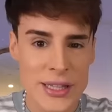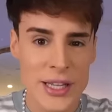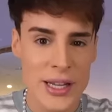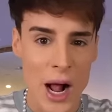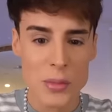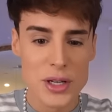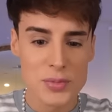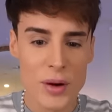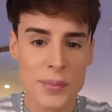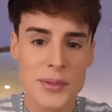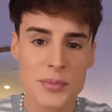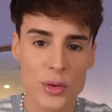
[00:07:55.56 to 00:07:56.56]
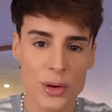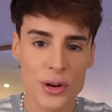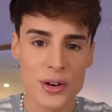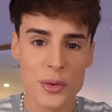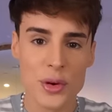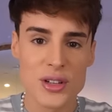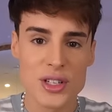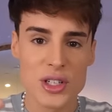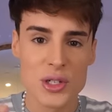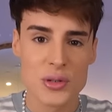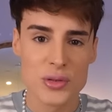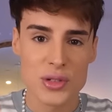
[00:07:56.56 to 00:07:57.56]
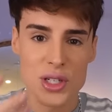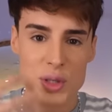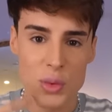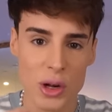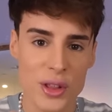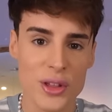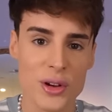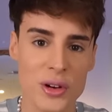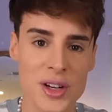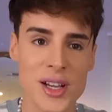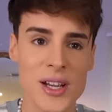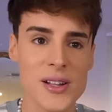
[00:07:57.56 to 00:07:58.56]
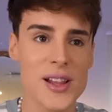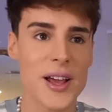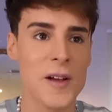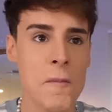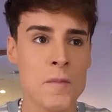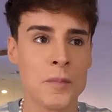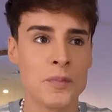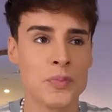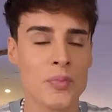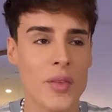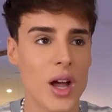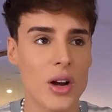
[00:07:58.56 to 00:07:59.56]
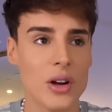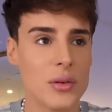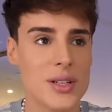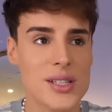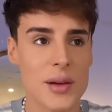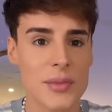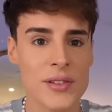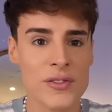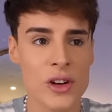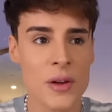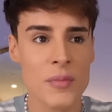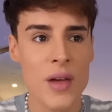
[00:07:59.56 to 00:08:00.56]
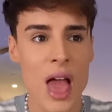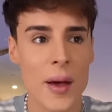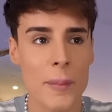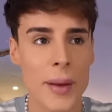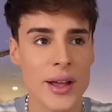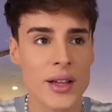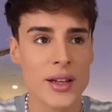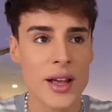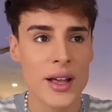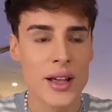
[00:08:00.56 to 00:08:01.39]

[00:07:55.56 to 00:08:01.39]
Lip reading: It almost pops more once you swallow the cookie, like, I don't know where it's coming from. My